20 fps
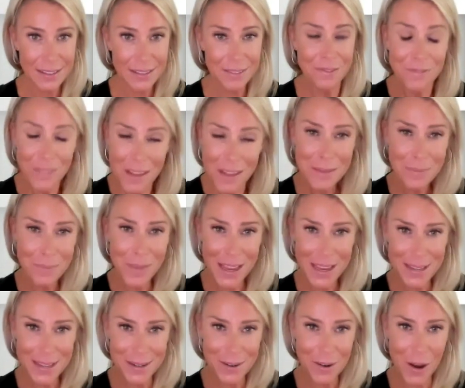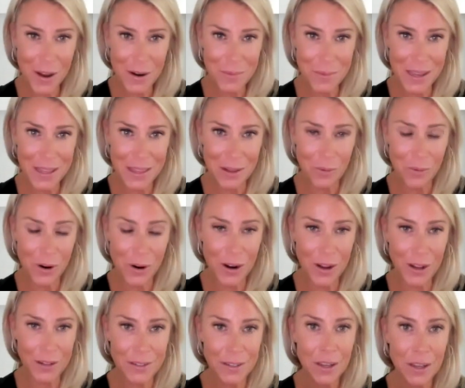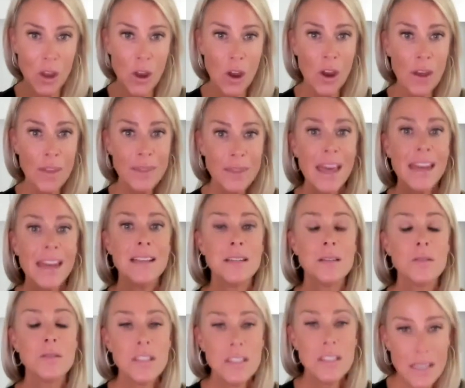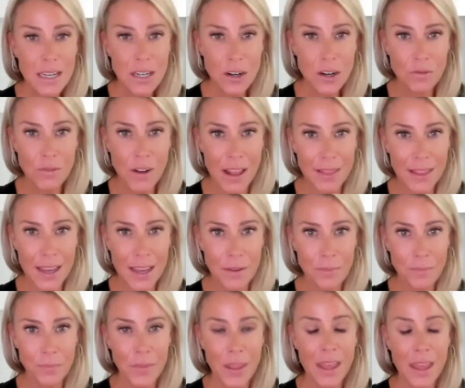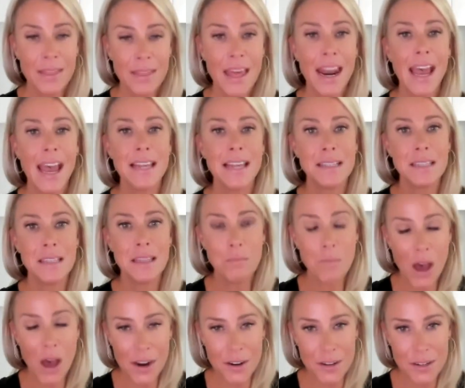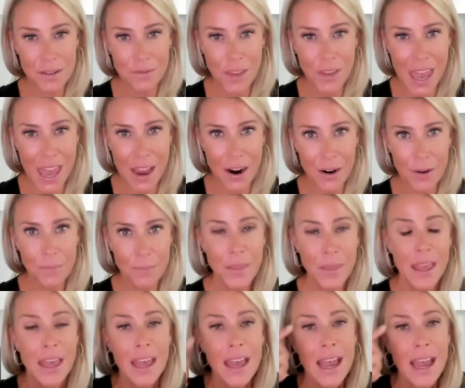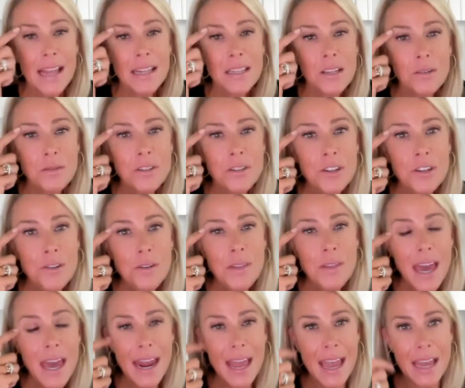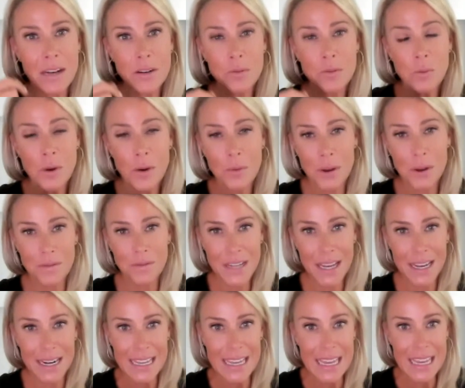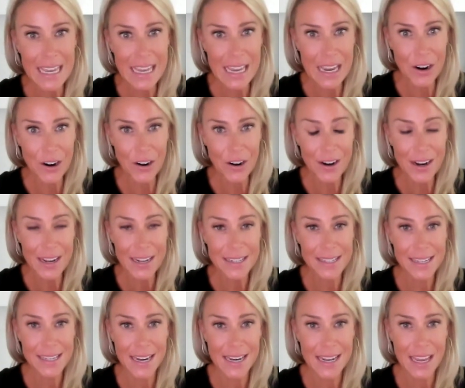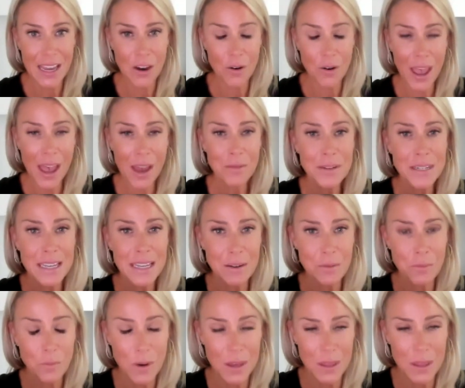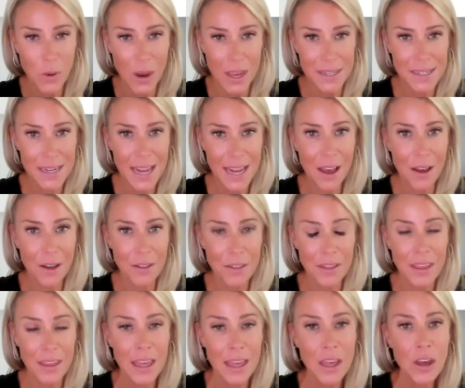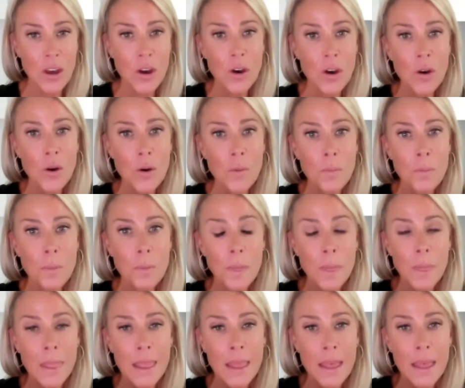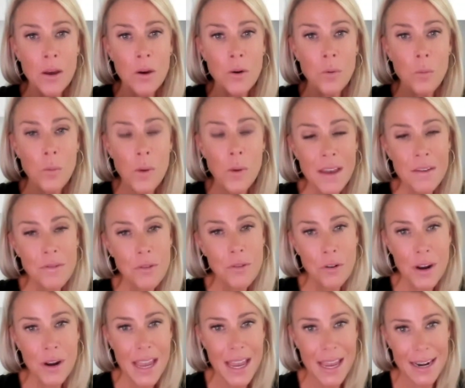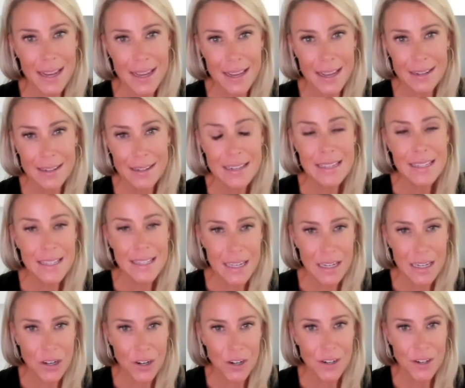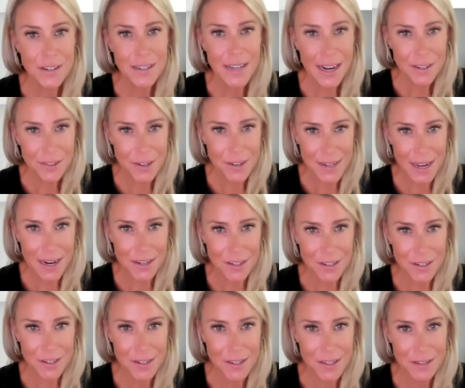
fifth biggest economy in the world, yep. that is senior friendly, that has models of care. And so to that end, what we've done here in San Diego County with West Health, we have created senior dental centers.